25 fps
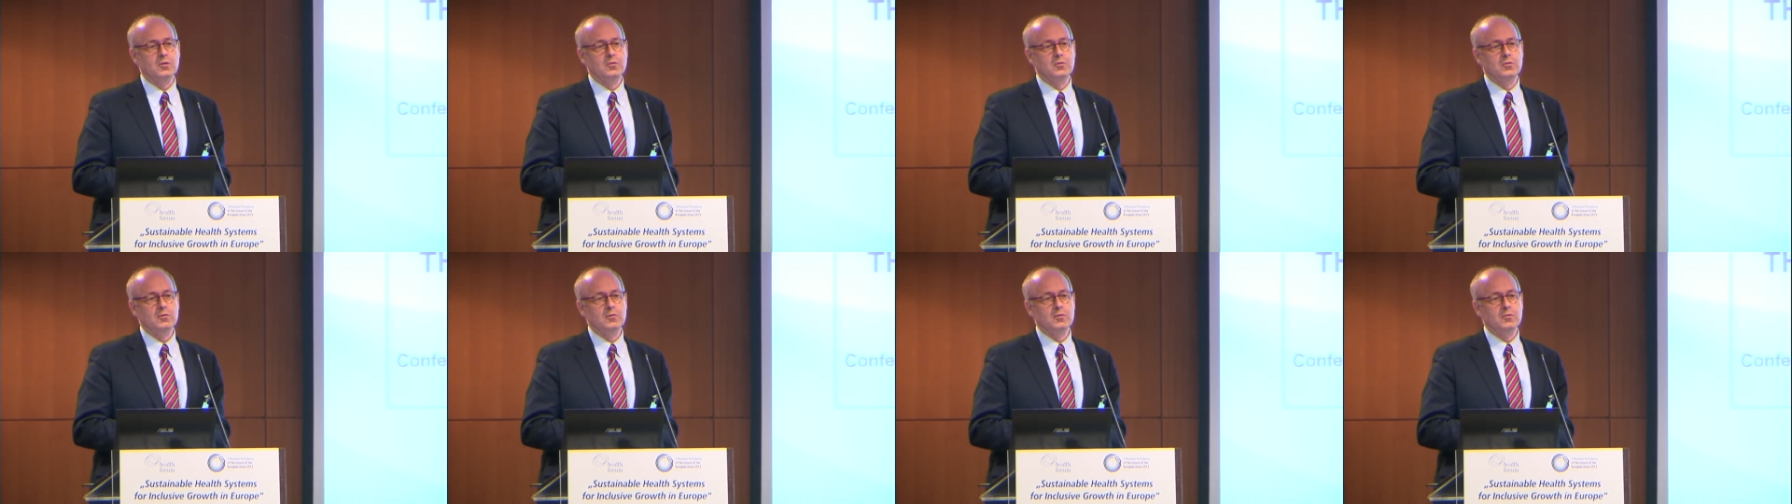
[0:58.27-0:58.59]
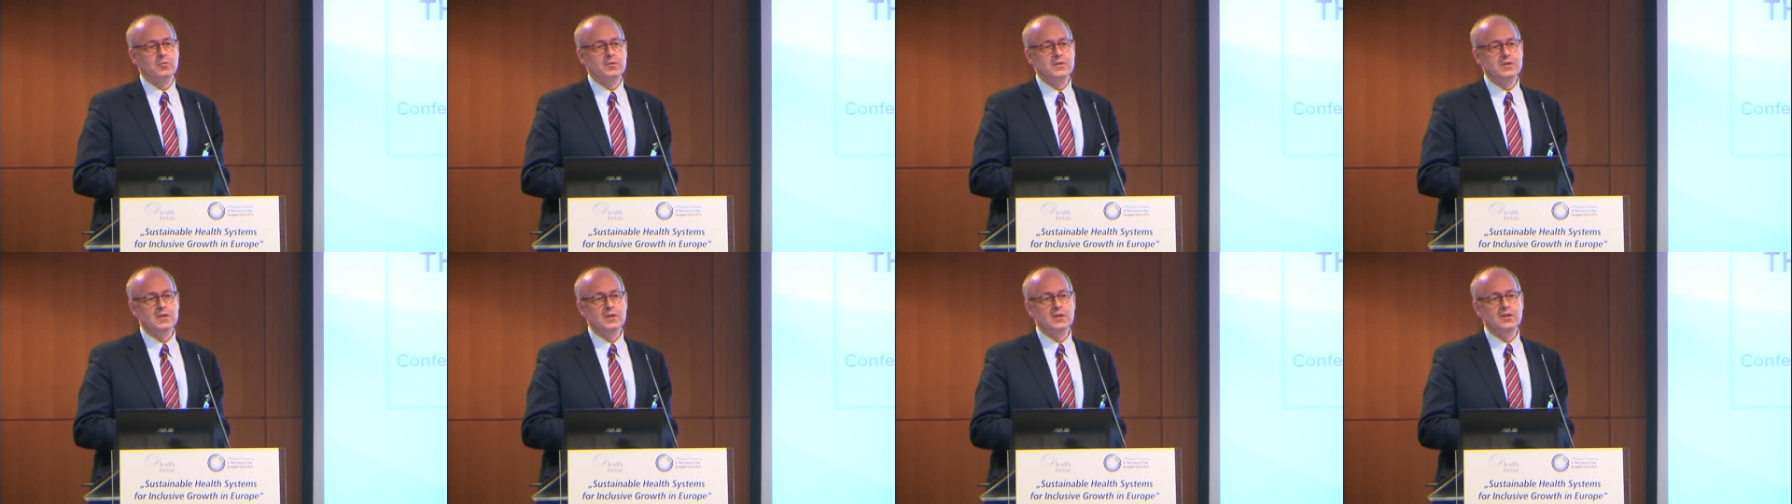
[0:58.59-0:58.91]
The
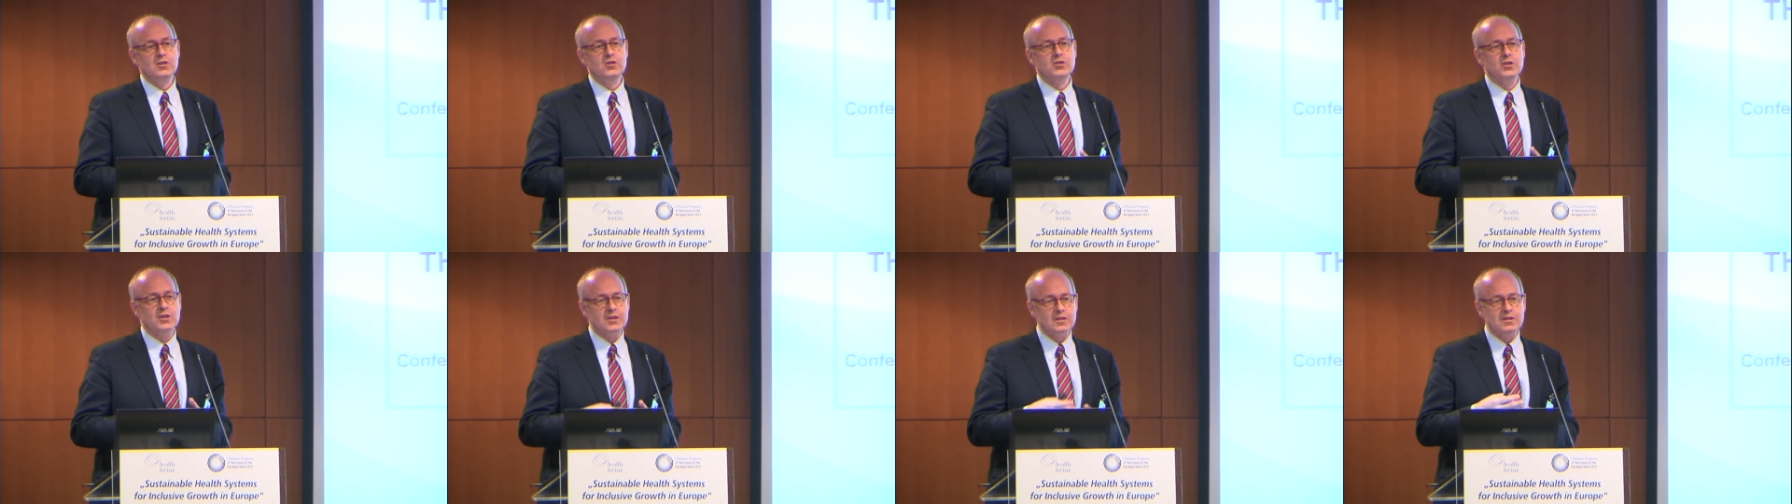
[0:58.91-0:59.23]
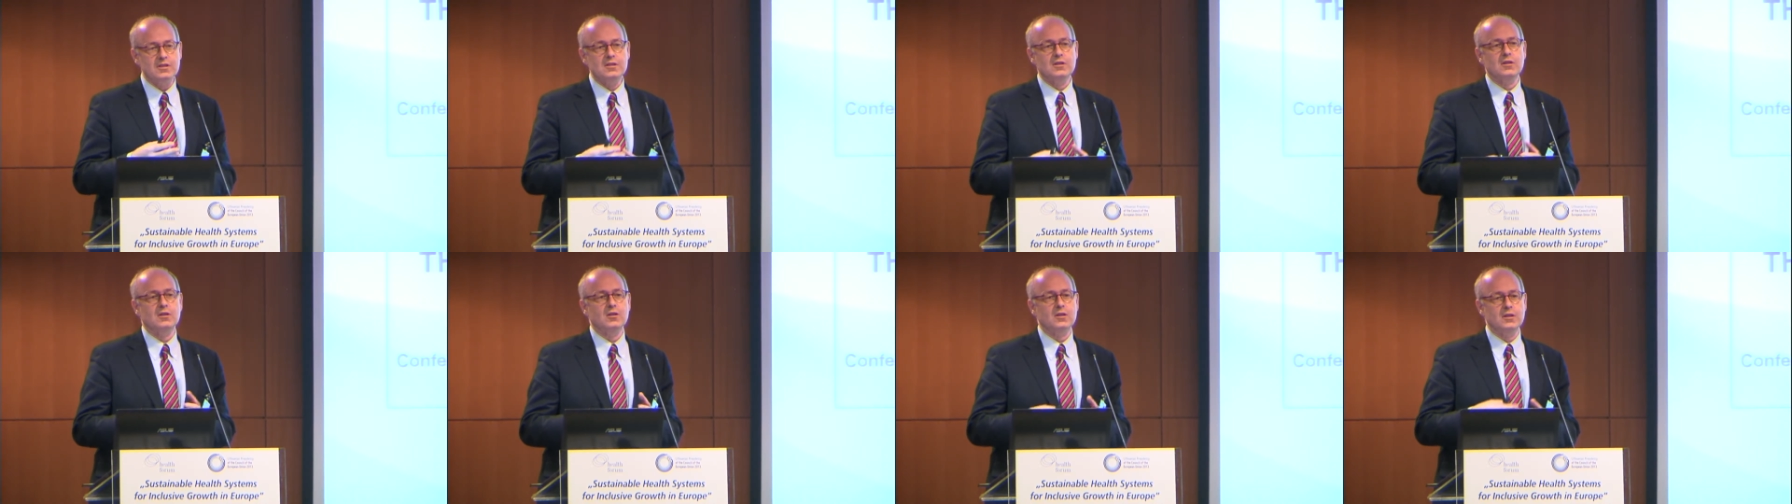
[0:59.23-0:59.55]
OECD just
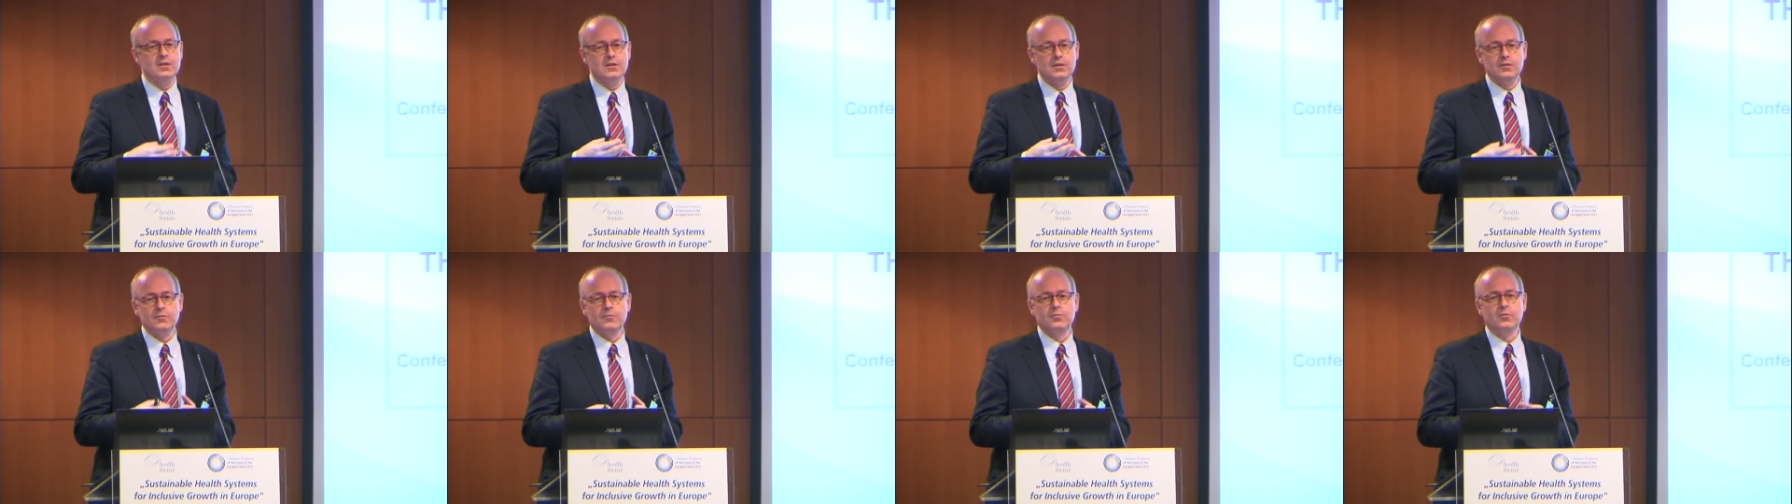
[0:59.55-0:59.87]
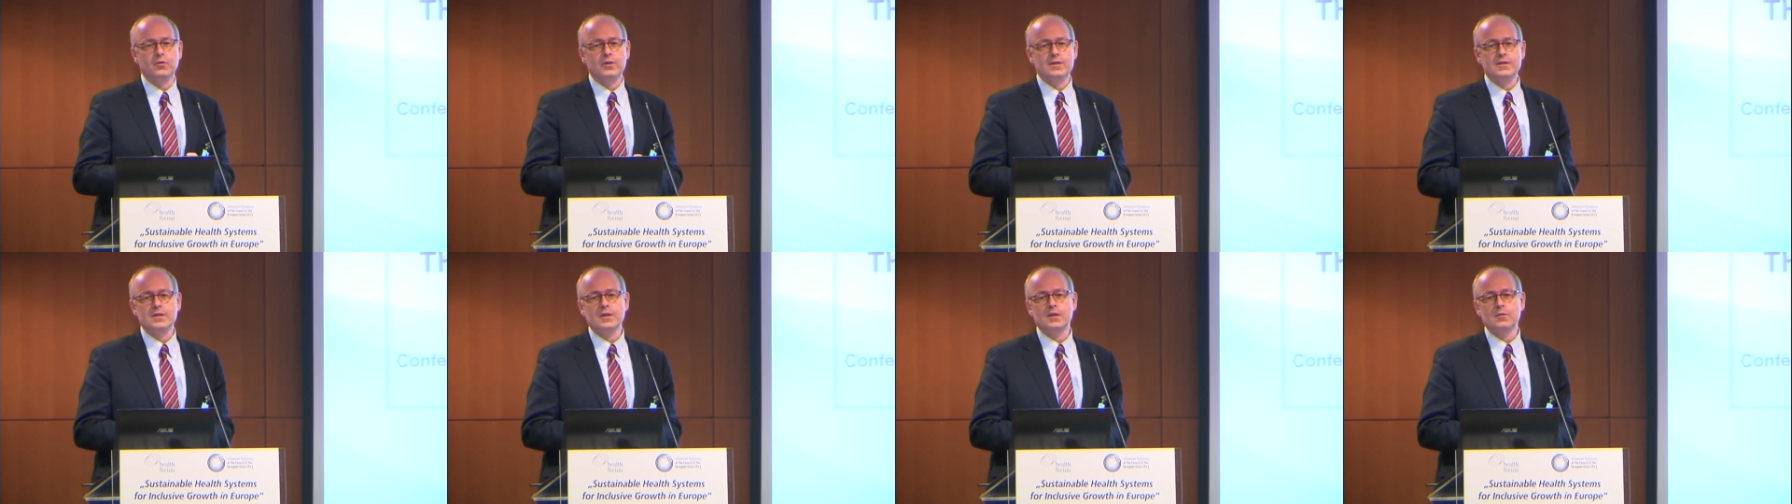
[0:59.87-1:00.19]
started, for
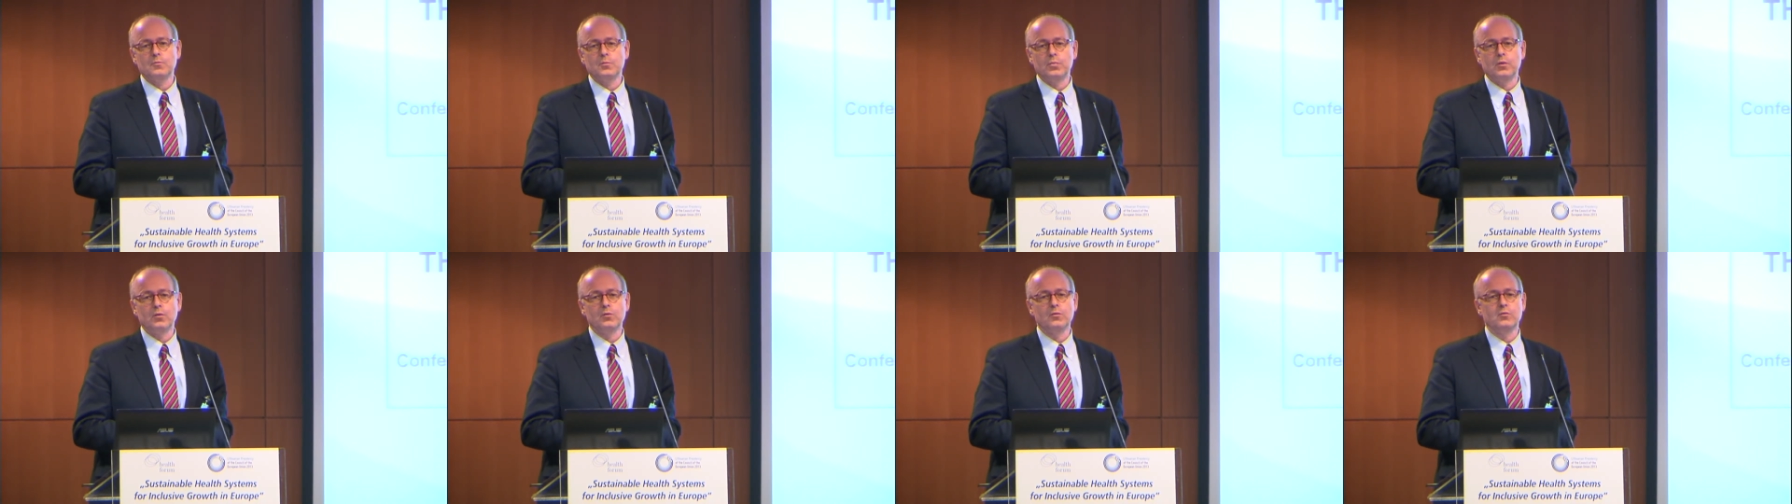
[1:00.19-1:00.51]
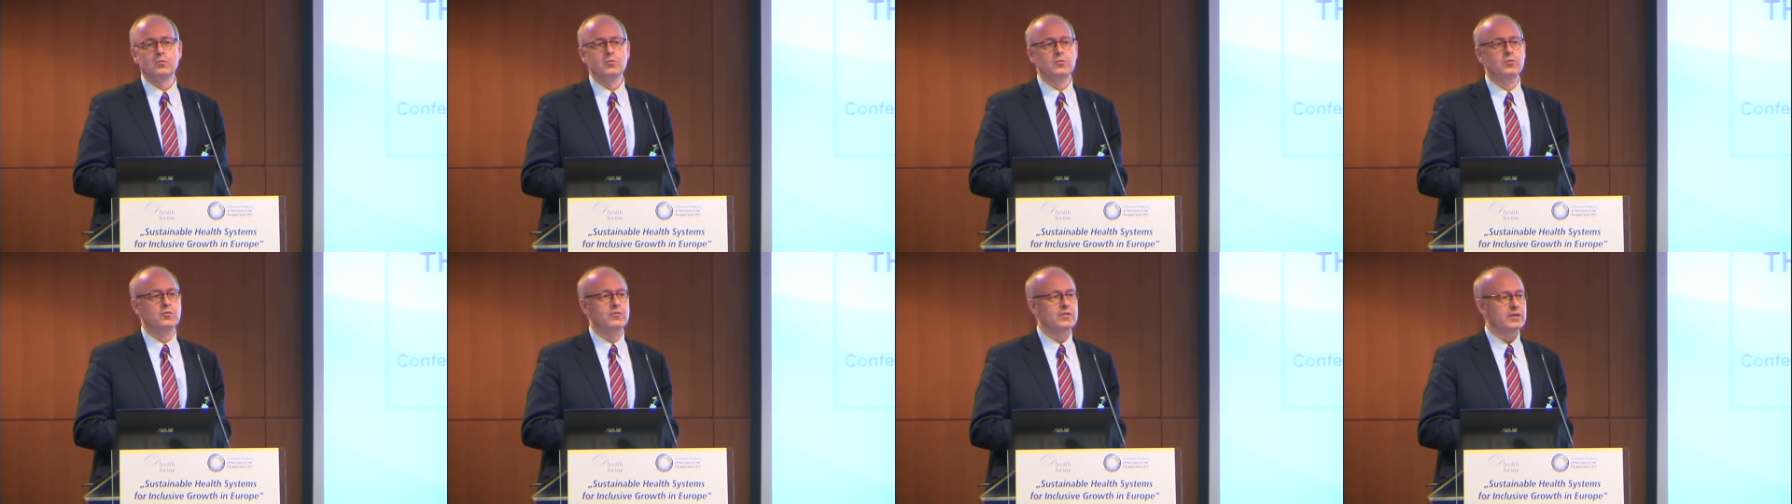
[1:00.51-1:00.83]
example,
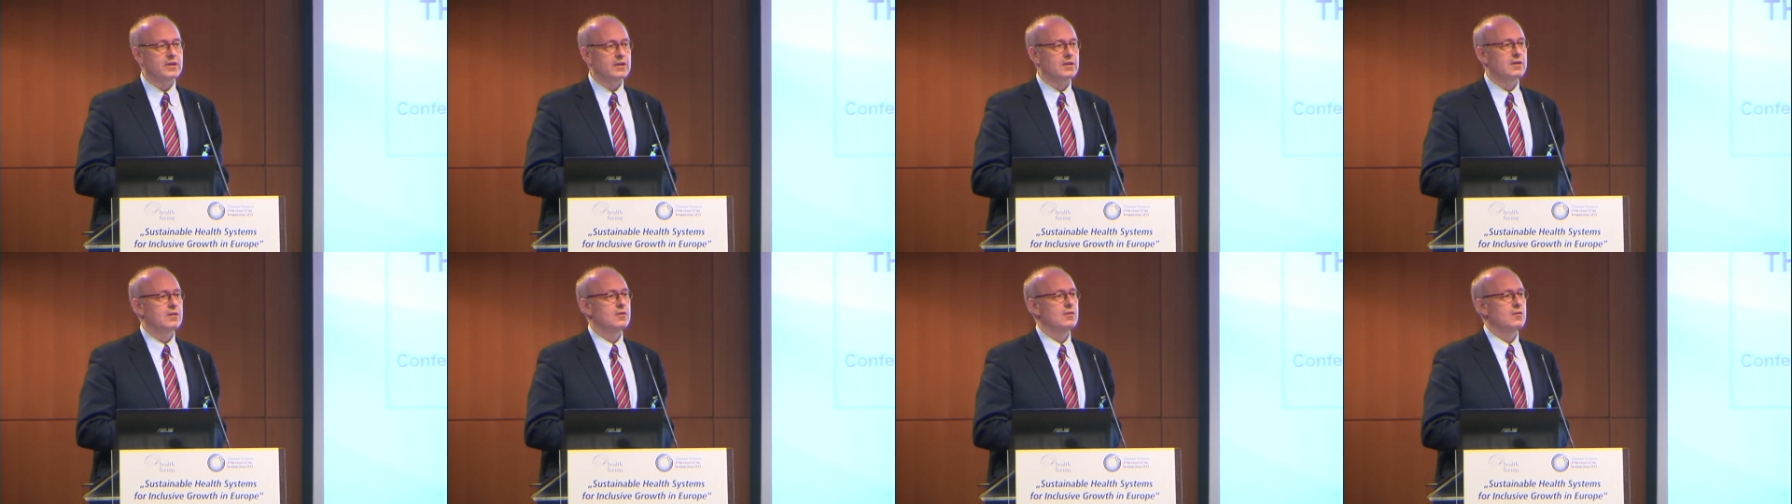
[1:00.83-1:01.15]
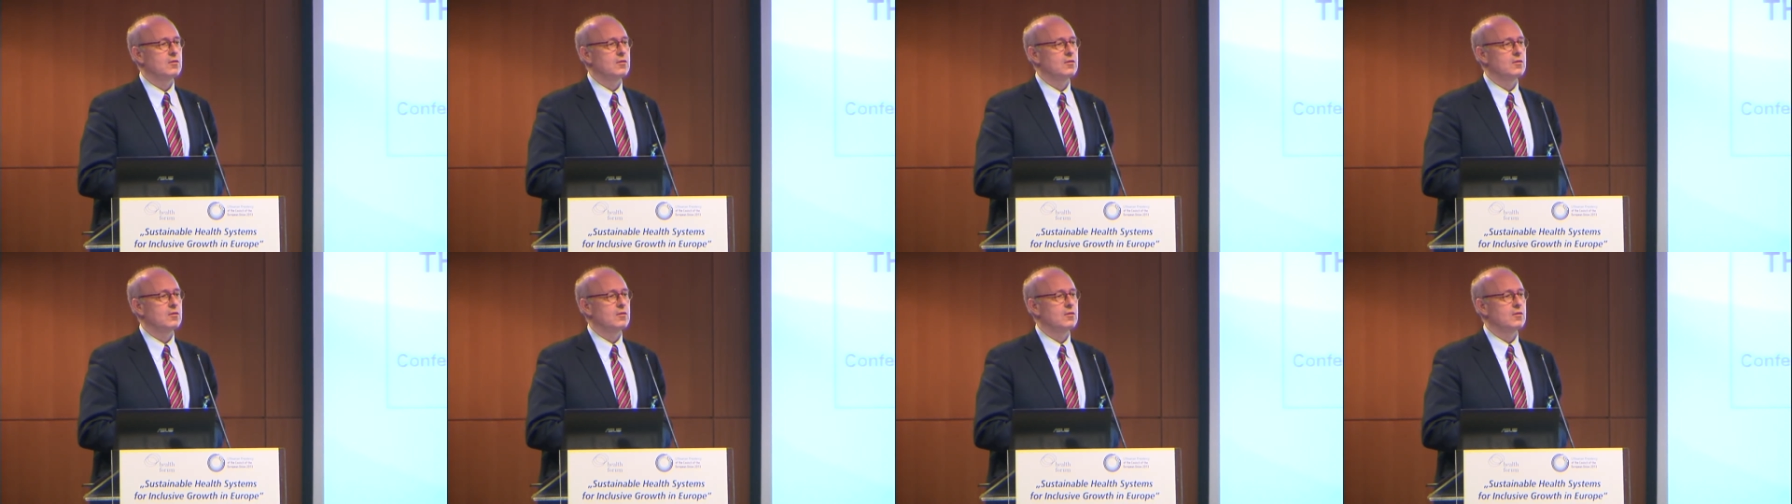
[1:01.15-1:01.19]
to send